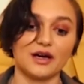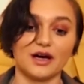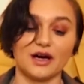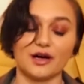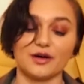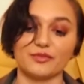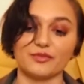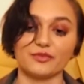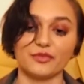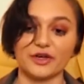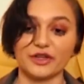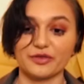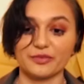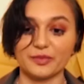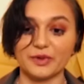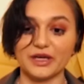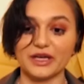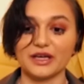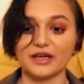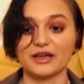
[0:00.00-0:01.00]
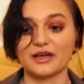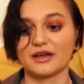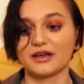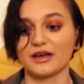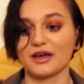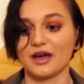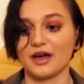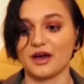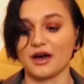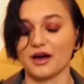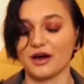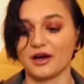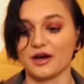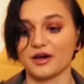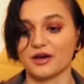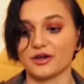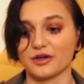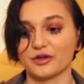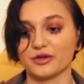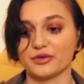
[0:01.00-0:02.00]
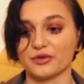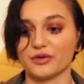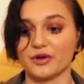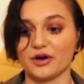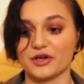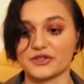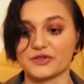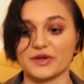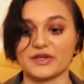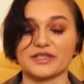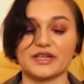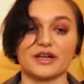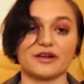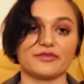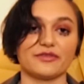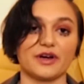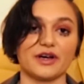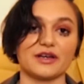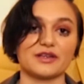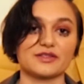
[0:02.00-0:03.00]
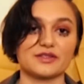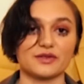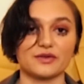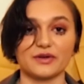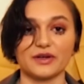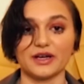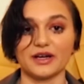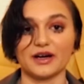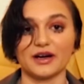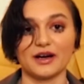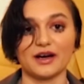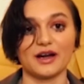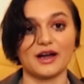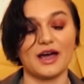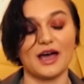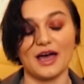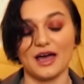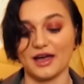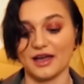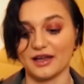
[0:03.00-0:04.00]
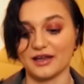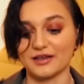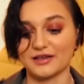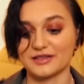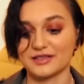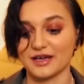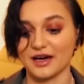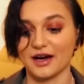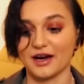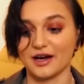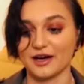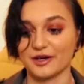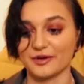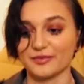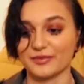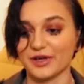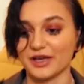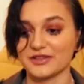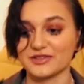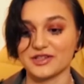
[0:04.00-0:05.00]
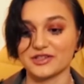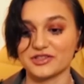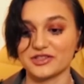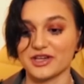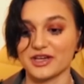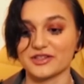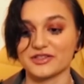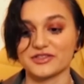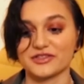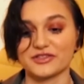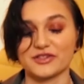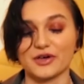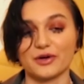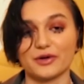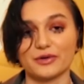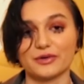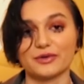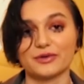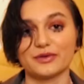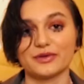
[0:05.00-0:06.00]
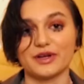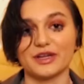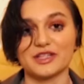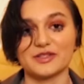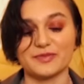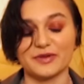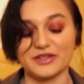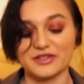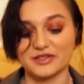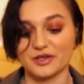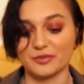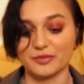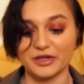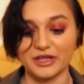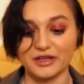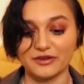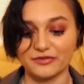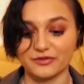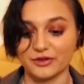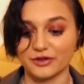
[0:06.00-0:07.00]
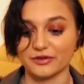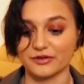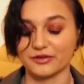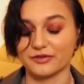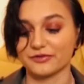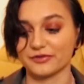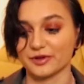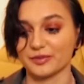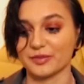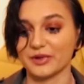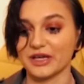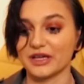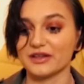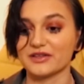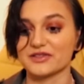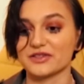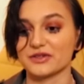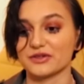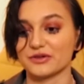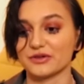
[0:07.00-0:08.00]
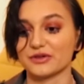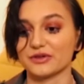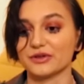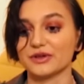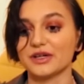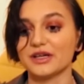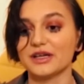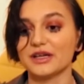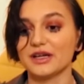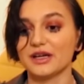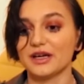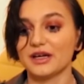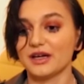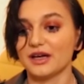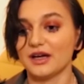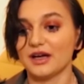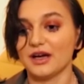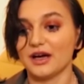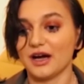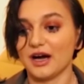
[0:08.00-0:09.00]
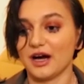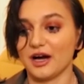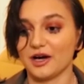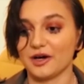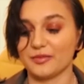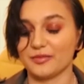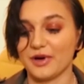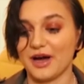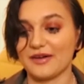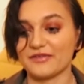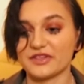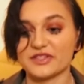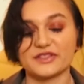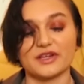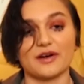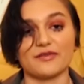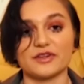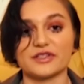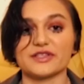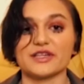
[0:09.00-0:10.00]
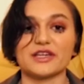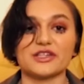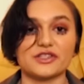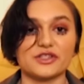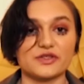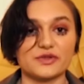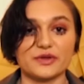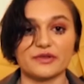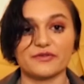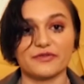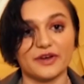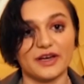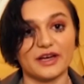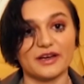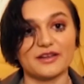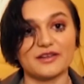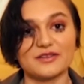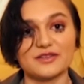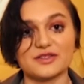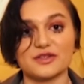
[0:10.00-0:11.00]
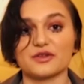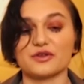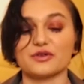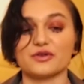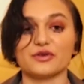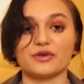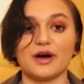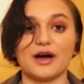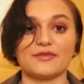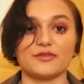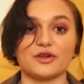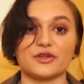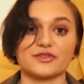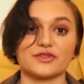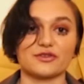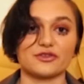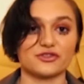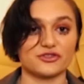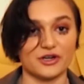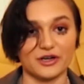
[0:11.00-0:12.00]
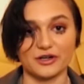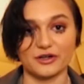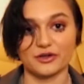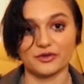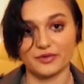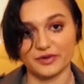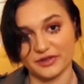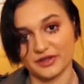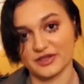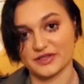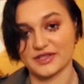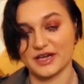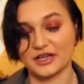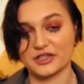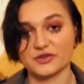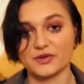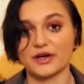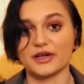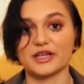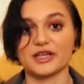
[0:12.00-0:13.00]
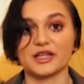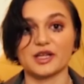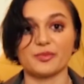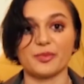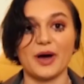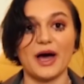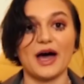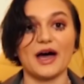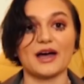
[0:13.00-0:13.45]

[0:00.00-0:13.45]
um, with me, uh, who also identify as queer, and um, it's such it's so it's been so meaningful for me to. Um, have these conversations with fans who have also struggled with their sexuality in the